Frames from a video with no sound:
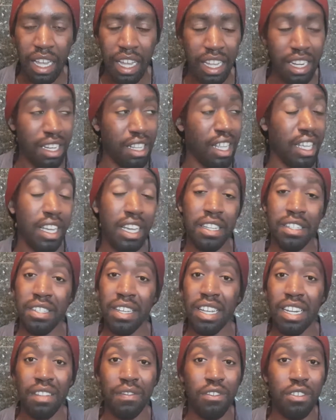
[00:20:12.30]
And like I
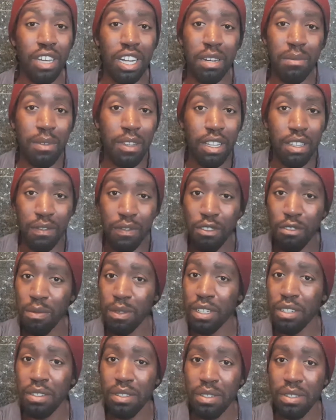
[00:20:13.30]
said, you gotta pay a few
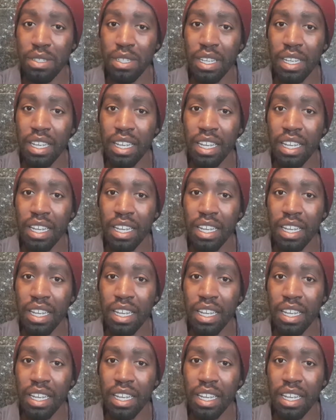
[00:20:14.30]
bills.